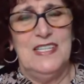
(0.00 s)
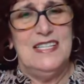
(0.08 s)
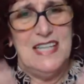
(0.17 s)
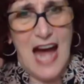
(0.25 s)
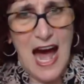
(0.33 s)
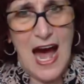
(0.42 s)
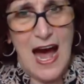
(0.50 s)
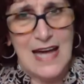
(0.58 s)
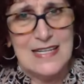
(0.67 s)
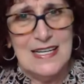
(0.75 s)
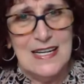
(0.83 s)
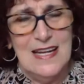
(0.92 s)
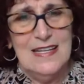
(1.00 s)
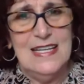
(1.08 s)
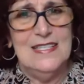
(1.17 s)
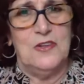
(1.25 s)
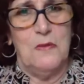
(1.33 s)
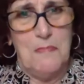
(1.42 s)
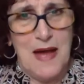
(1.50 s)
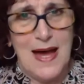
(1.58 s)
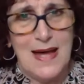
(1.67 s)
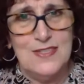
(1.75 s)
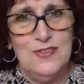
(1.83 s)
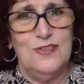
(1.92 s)
God is
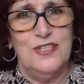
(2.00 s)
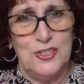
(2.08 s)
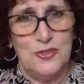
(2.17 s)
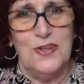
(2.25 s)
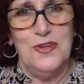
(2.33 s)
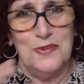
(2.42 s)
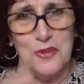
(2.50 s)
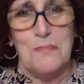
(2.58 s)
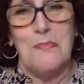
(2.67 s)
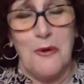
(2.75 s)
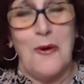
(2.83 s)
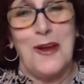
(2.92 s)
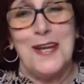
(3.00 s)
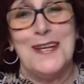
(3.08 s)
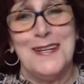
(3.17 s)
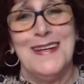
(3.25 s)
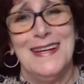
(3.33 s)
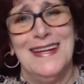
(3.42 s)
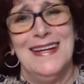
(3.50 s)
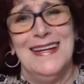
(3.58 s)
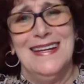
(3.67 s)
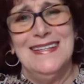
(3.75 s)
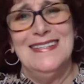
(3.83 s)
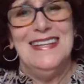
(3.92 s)
about to show you the point.
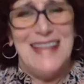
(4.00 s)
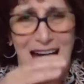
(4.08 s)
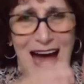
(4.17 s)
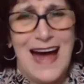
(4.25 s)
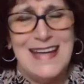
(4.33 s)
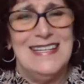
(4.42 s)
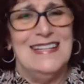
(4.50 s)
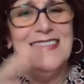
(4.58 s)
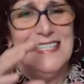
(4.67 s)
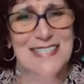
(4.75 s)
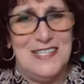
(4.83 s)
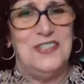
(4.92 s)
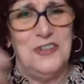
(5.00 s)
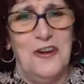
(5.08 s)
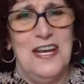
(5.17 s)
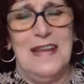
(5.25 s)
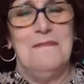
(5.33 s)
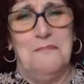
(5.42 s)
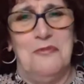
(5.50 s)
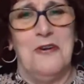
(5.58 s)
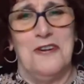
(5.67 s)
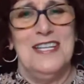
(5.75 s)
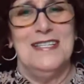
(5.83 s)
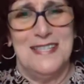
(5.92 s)
God, in this turning
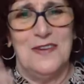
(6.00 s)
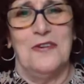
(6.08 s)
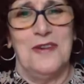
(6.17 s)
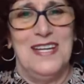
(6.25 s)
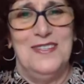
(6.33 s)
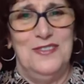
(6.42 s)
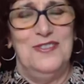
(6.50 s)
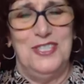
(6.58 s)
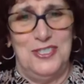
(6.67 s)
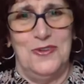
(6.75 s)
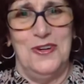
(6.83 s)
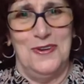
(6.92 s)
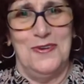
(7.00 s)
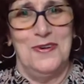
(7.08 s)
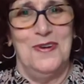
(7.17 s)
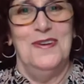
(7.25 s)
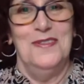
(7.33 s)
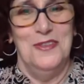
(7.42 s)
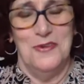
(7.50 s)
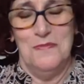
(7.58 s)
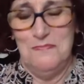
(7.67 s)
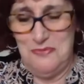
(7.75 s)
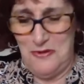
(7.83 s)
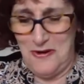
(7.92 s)
point, is going to show you the
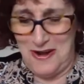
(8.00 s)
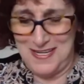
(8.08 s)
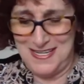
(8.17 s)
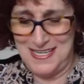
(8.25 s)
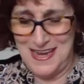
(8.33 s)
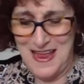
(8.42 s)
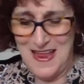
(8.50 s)
point.